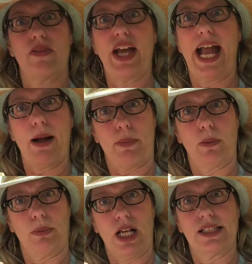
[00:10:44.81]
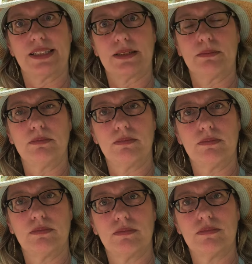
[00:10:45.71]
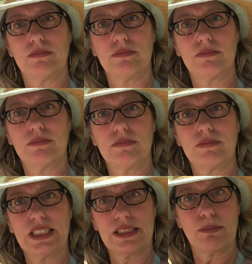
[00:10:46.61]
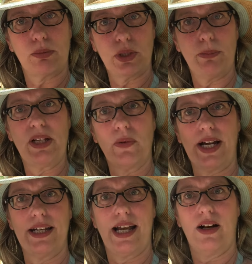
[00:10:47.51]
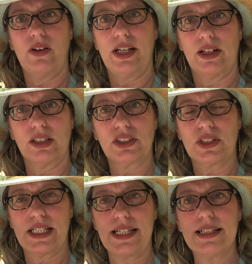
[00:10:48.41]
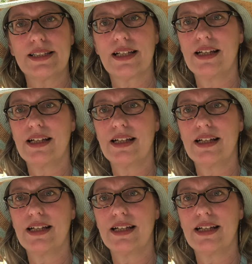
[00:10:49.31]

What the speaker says: the apple blossom that's blooming right now in our trees,